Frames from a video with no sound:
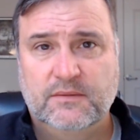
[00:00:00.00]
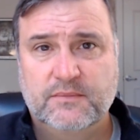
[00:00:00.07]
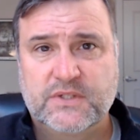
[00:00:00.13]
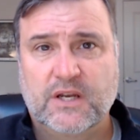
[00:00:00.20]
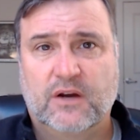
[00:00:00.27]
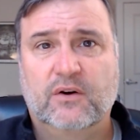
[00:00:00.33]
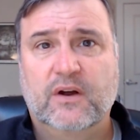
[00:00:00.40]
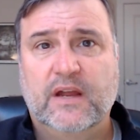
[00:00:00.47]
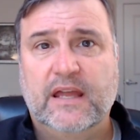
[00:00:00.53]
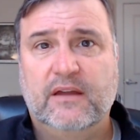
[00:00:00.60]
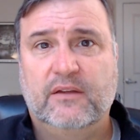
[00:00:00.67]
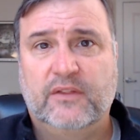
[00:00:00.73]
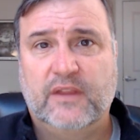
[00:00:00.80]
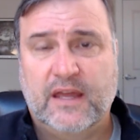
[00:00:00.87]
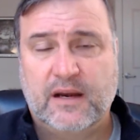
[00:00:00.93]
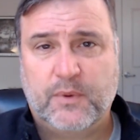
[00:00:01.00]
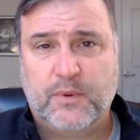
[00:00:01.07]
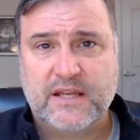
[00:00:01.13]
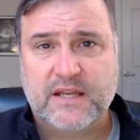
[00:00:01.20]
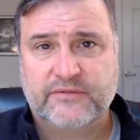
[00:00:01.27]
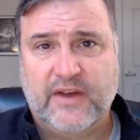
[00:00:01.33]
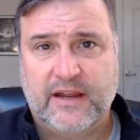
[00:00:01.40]
so the
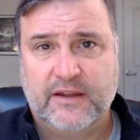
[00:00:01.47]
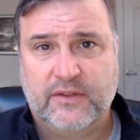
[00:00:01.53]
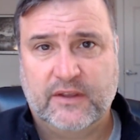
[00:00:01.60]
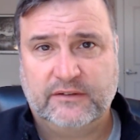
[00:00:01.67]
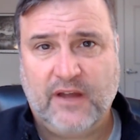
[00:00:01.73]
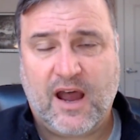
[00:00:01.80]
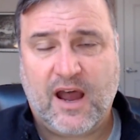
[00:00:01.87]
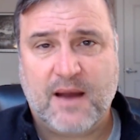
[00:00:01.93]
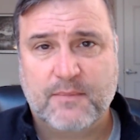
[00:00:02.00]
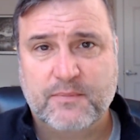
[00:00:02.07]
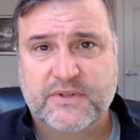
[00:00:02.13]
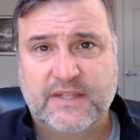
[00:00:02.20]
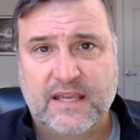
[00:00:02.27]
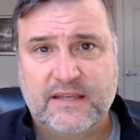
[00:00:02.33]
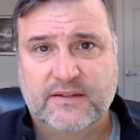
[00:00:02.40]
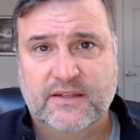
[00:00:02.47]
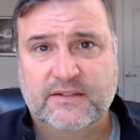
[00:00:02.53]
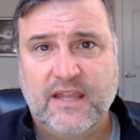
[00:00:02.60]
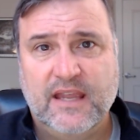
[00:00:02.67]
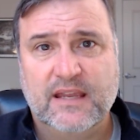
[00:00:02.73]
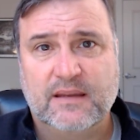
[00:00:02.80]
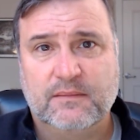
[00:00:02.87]
enterprise value, the top stays the
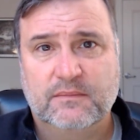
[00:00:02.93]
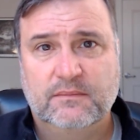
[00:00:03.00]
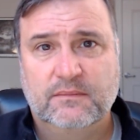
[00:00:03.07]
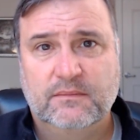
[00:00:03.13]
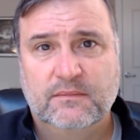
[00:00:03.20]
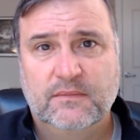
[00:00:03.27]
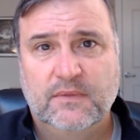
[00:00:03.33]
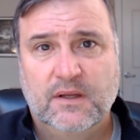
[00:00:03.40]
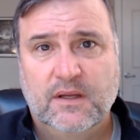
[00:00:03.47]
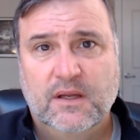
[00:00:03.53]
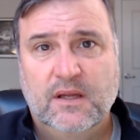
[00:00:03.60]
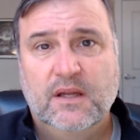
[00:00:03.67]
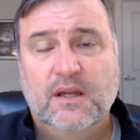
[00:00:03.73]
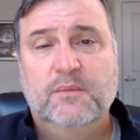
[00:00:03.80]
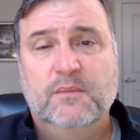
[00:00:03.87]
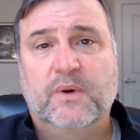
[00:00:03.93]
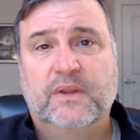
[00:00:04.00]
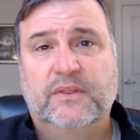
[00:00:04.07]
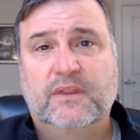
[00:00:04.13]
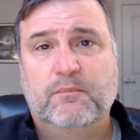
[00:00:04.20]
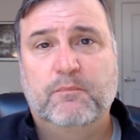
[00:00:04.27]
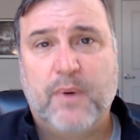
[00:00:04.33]
same,
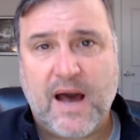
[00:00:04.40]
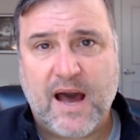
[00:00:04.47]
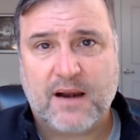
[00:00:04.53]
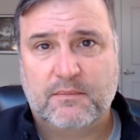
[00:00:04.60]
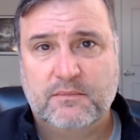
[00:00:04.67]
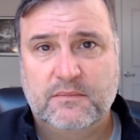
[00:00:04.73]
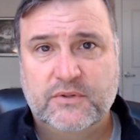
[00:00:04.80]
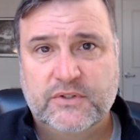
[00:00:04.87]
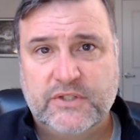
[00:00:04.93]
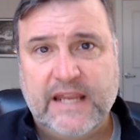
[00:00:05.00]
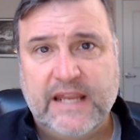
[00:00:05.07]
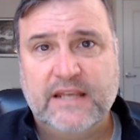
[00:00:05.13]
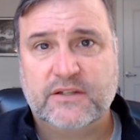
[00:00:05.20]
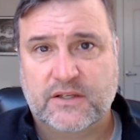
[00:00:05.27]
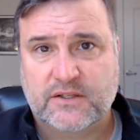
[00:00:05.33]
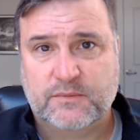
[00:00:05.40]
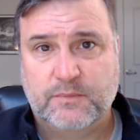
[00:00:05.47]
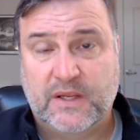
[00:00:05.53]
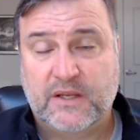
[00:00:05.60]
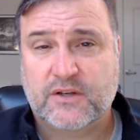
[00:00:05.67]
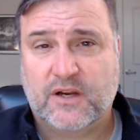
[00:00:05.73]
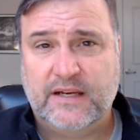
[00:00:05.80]
but the bottom changes because our